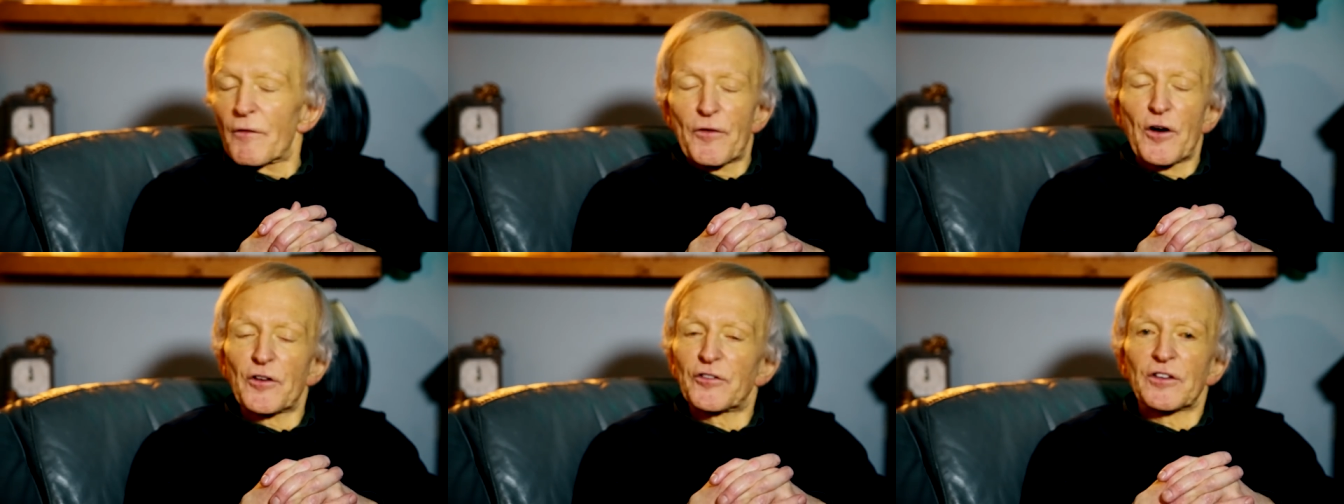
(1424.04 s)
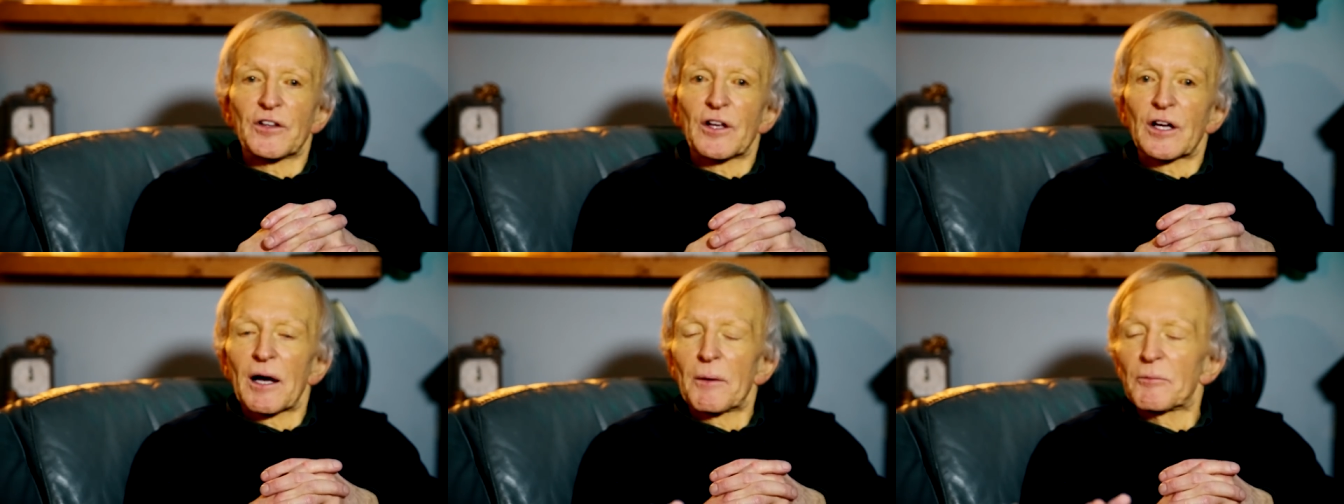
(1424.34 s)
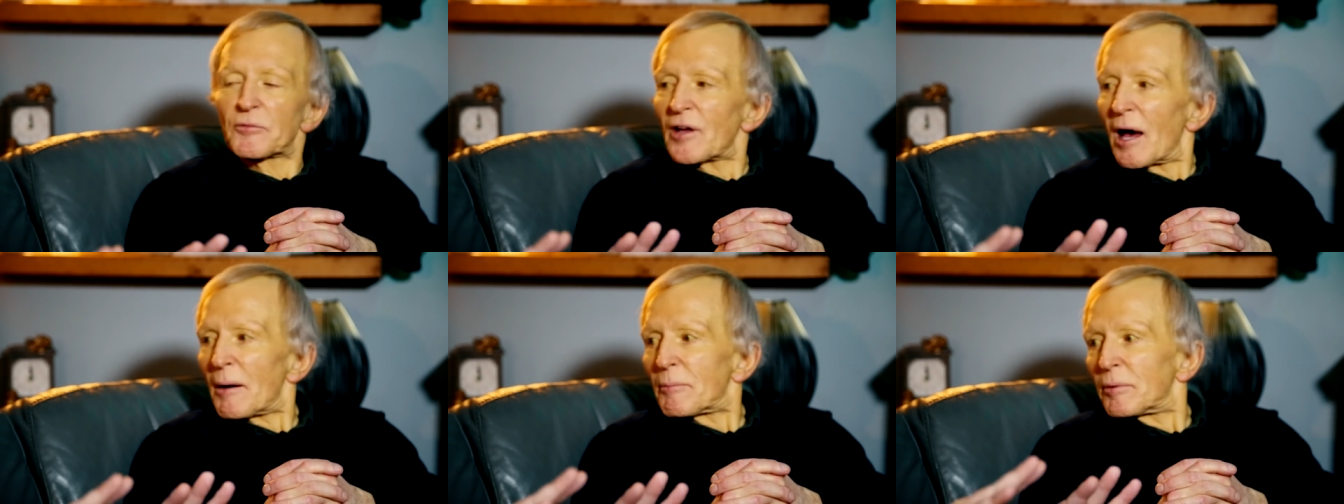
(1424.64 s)
Well, the first thing that
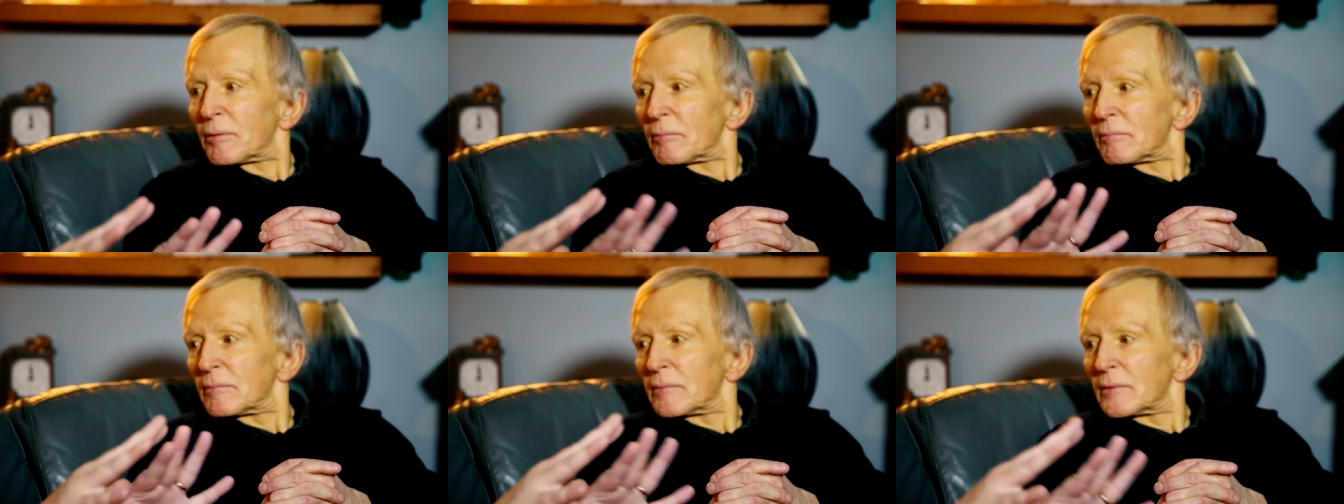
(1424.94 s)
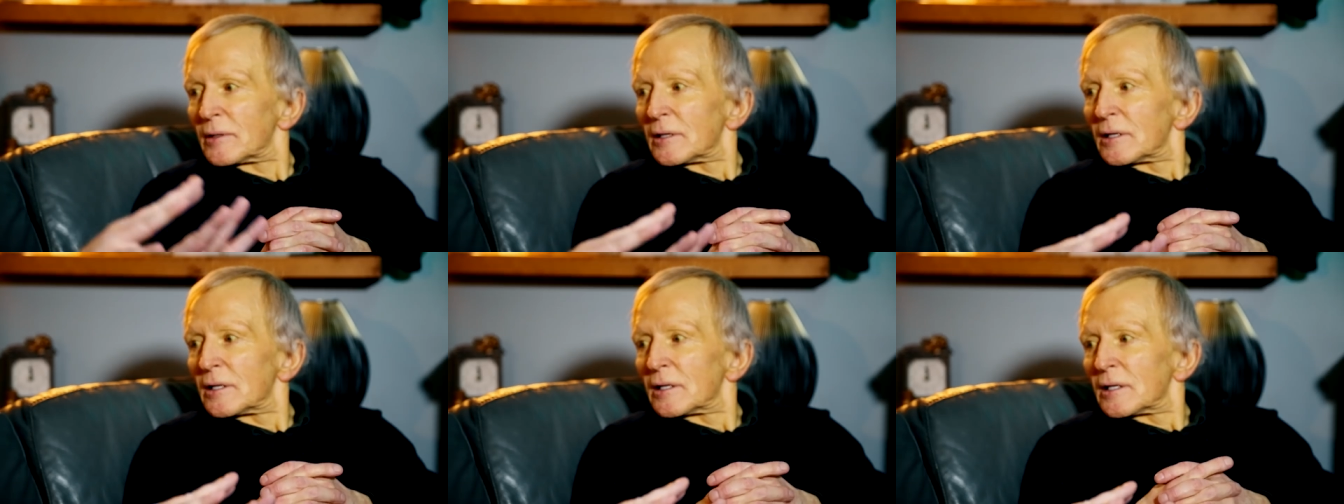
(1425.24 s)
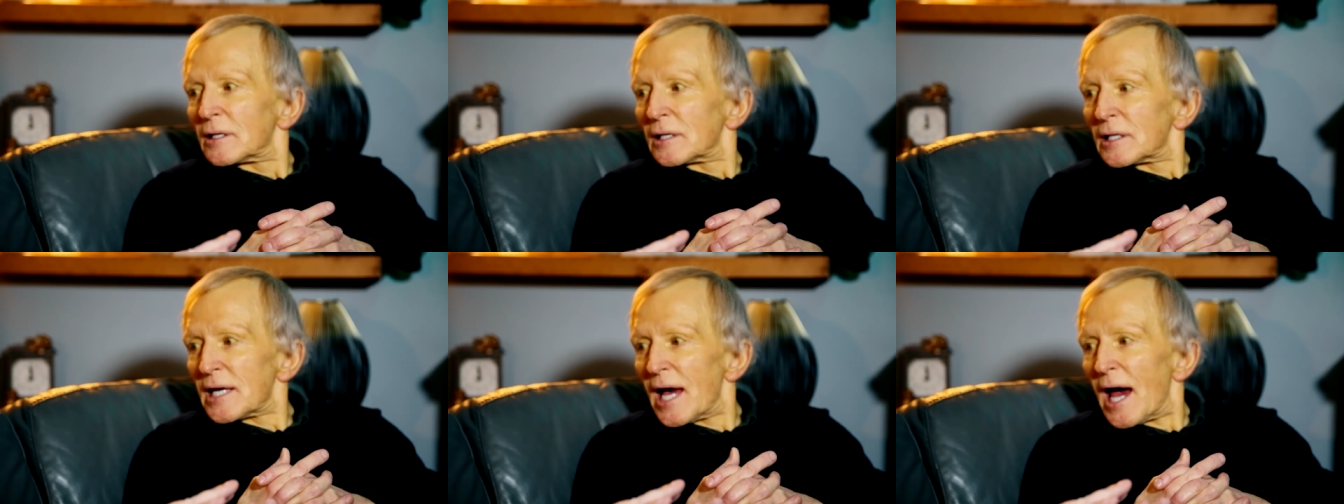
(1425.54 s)
comes up... Someone types your name
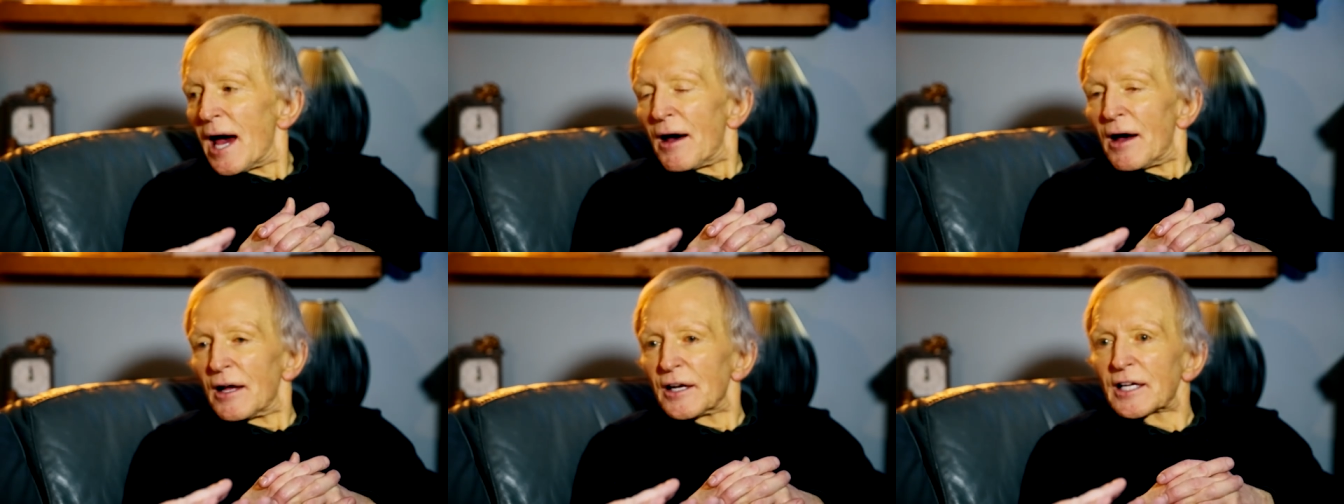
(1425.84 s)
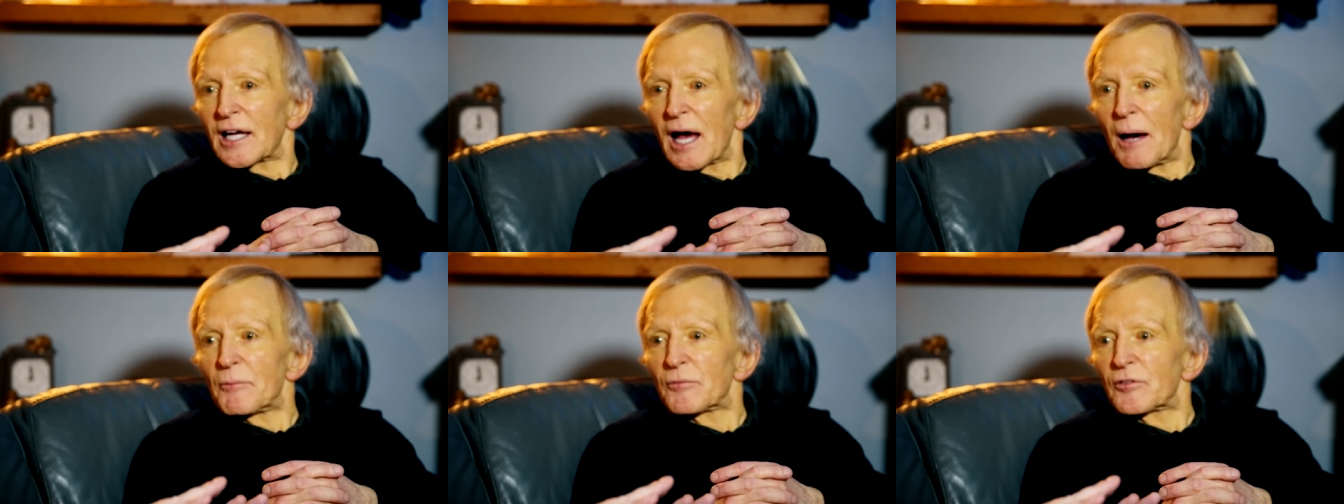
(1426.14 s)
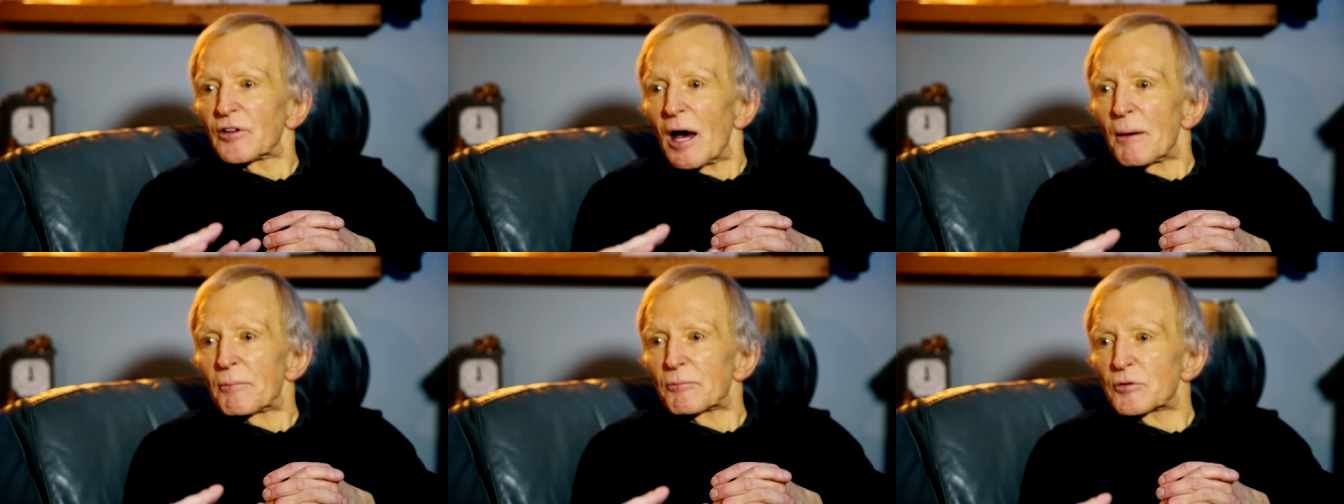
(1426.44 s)
in. Yeah, and it
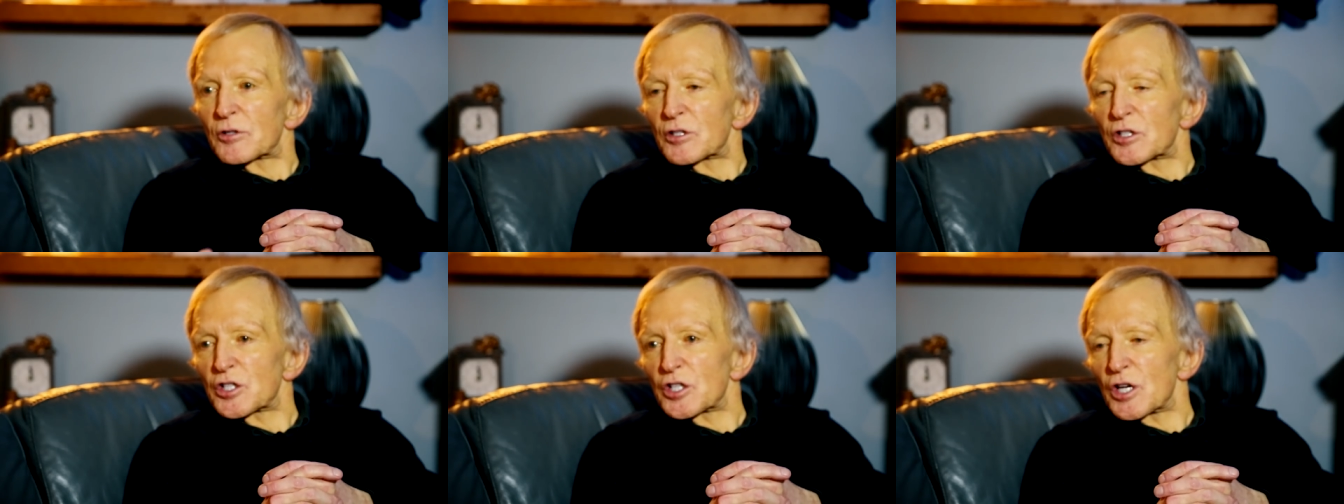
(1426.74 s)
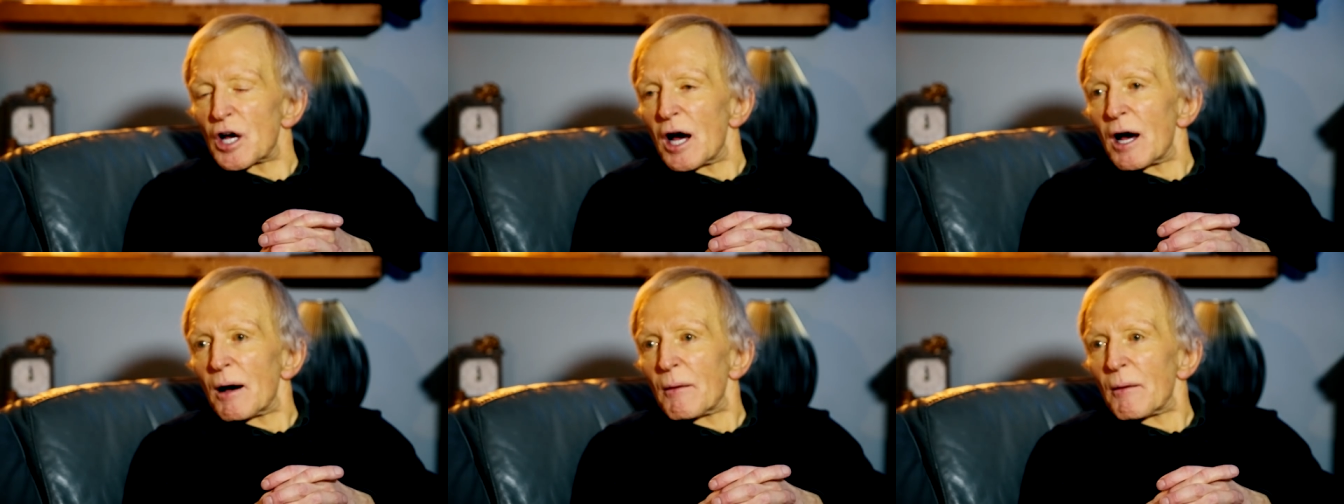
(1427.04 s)
comes up. It comes.